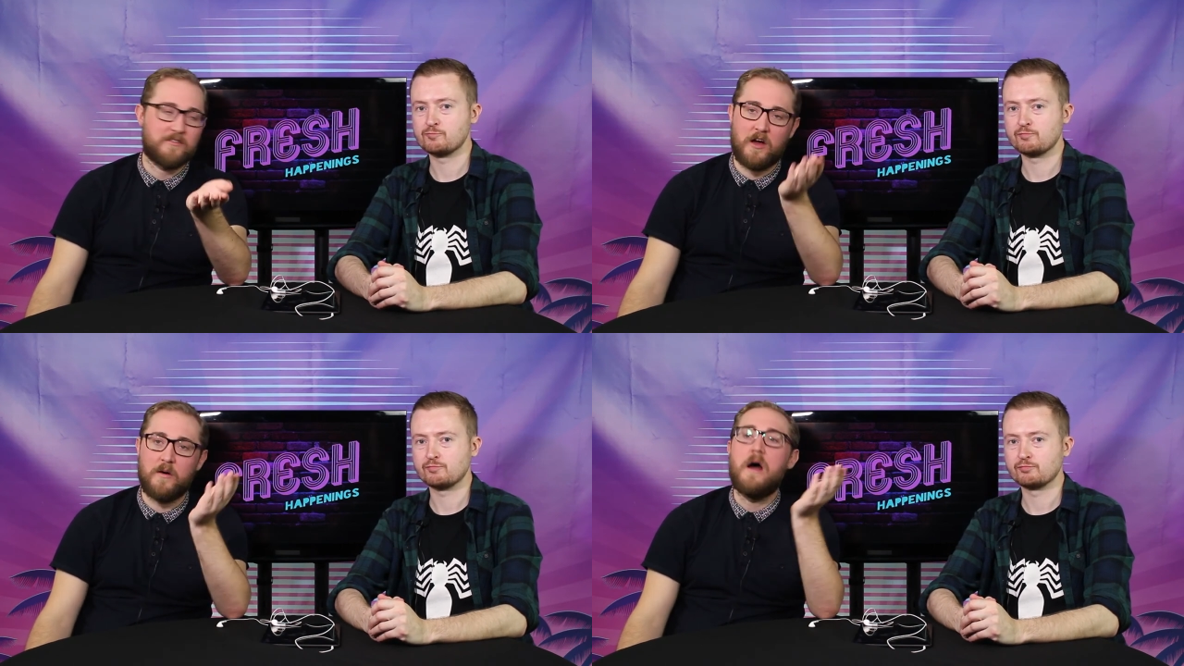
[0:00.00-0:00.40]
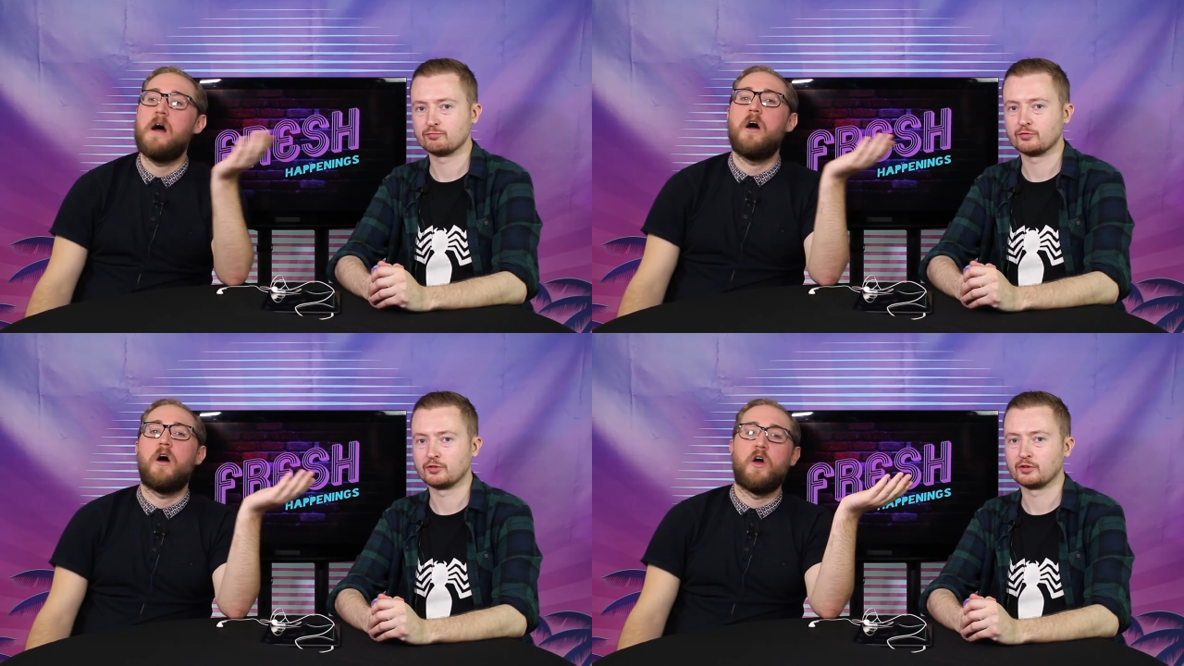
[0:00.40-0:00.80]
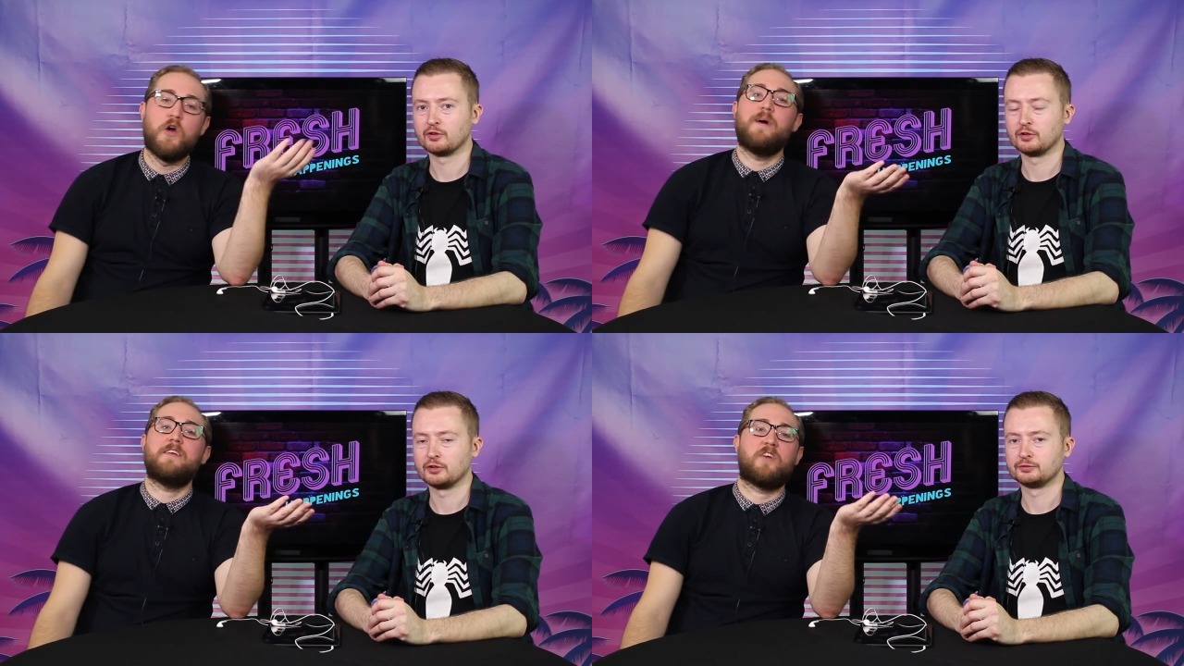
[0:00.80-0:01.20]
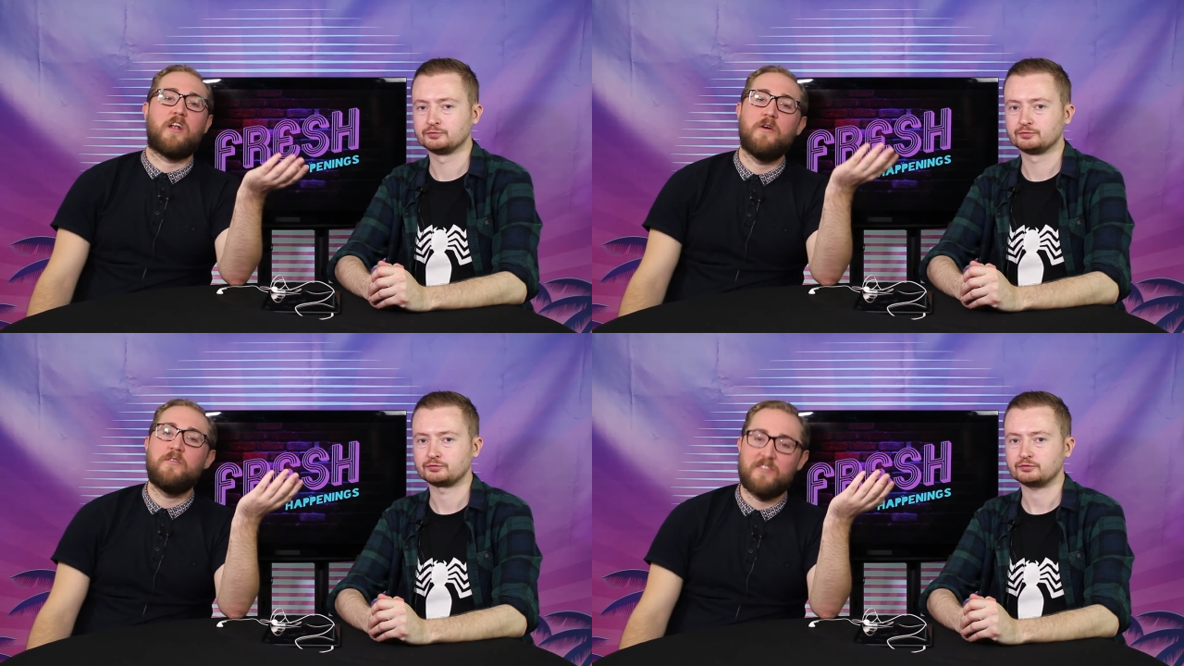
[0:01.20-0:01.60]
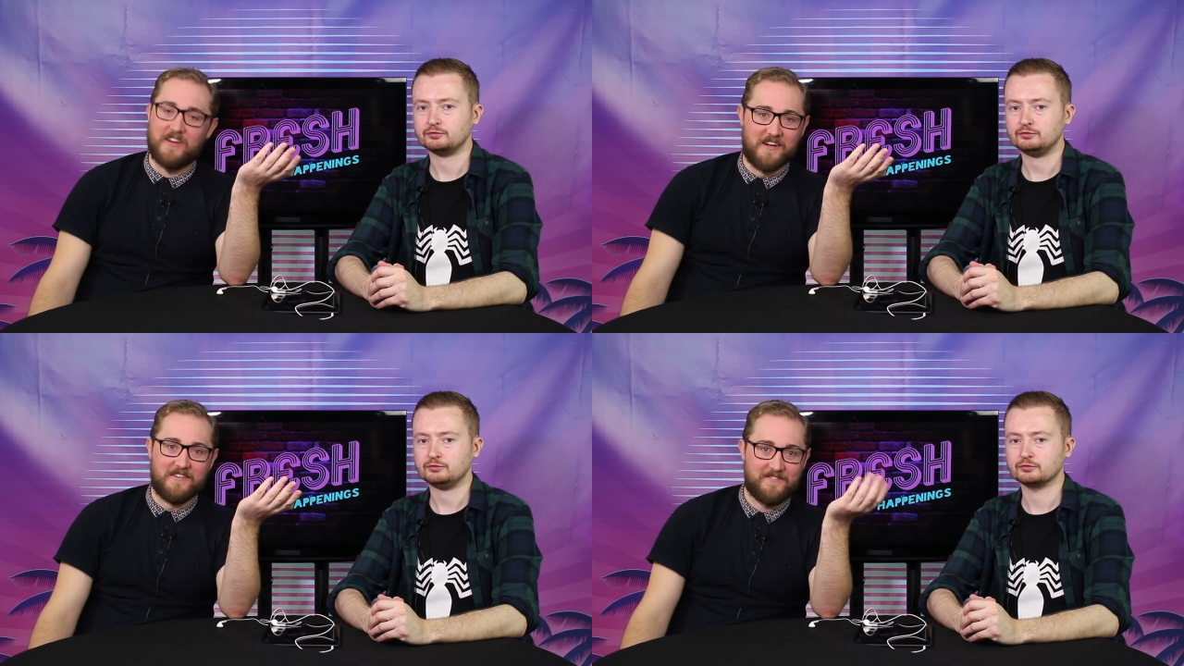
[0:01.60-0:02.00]
Speaker 1: So, who is
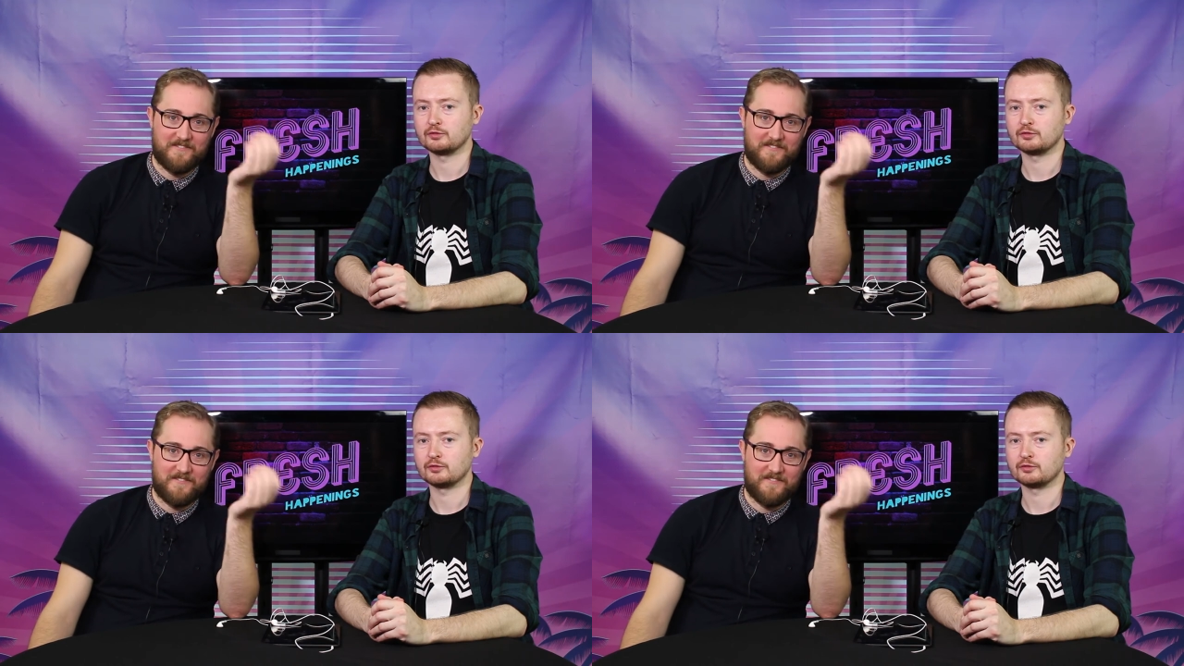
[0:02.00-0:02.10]
closer?